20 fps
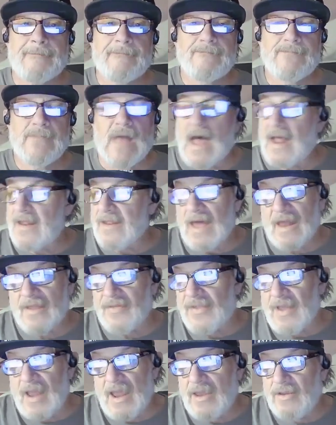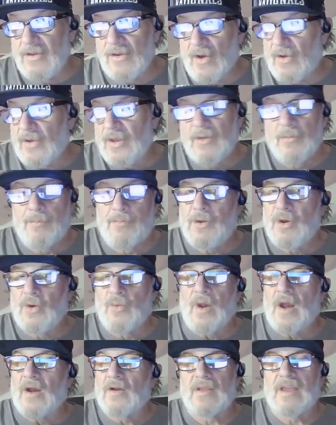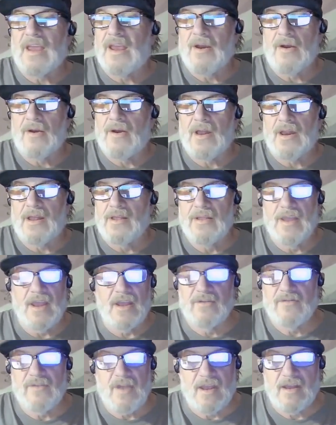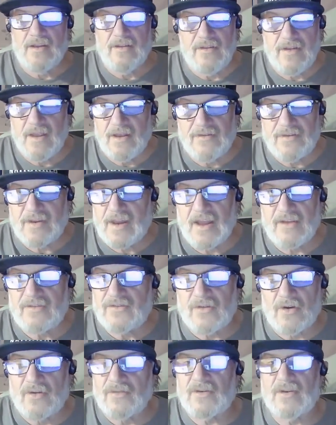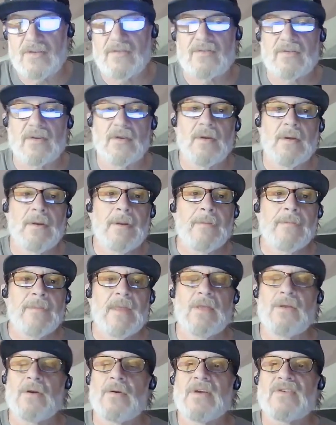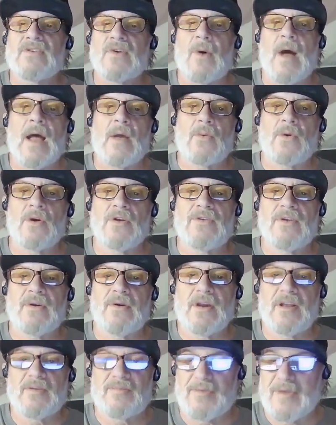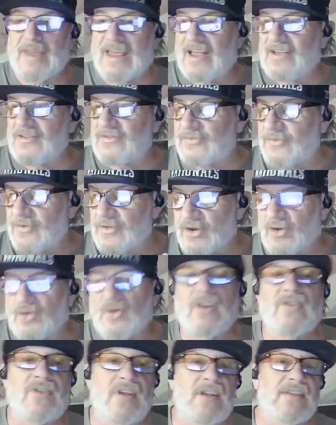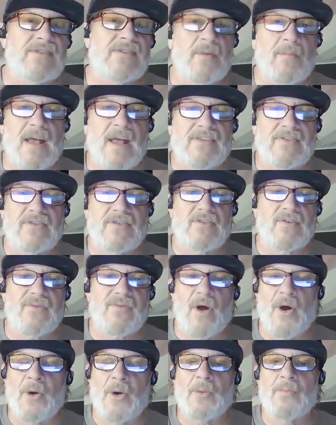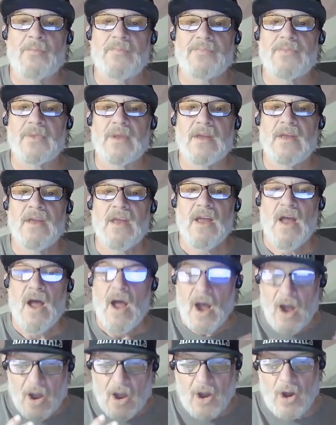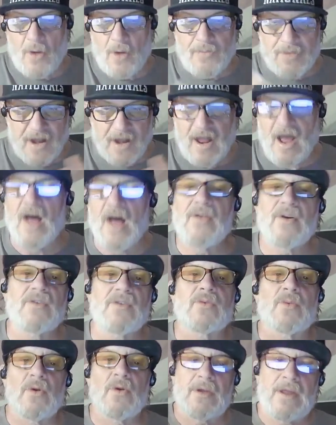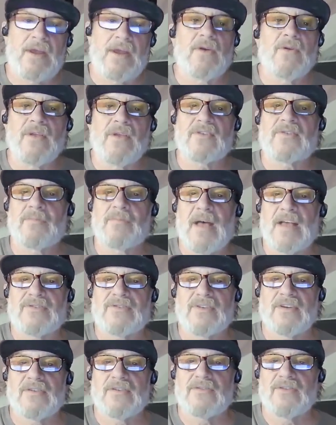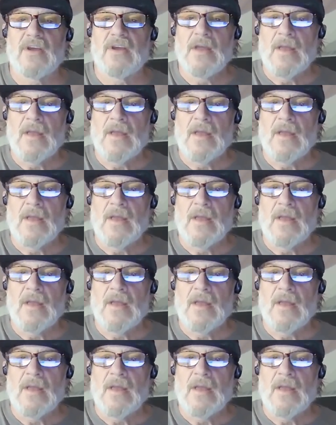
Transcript: Not not you know, you, you rarely hear it in, in in in today's churches. And the reason why we're doing it is because for the Christian, it's a message of hope. Hope that others will hear this message